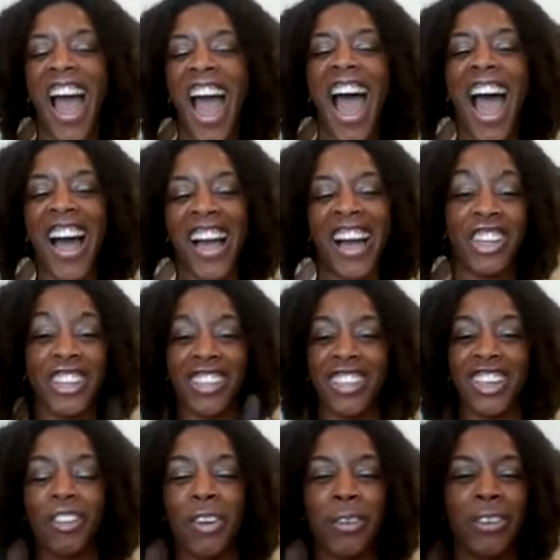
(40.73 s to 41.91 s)
I just
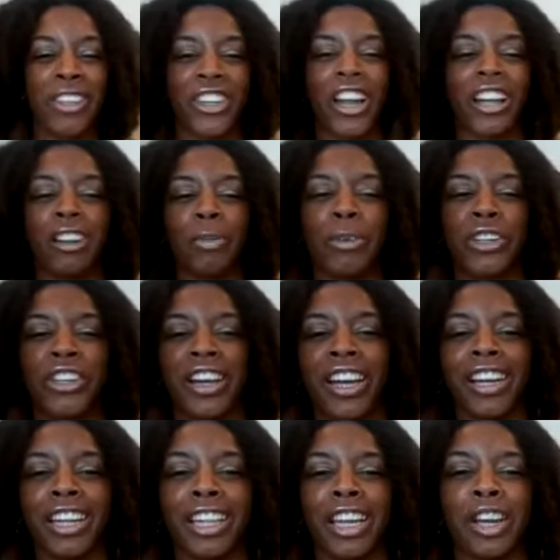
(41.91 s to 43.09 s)
love to be able to share. I love to be able to share
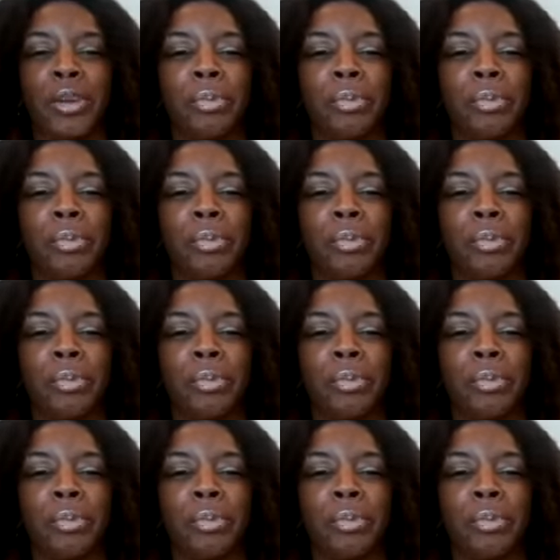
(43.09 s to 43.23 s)
anything,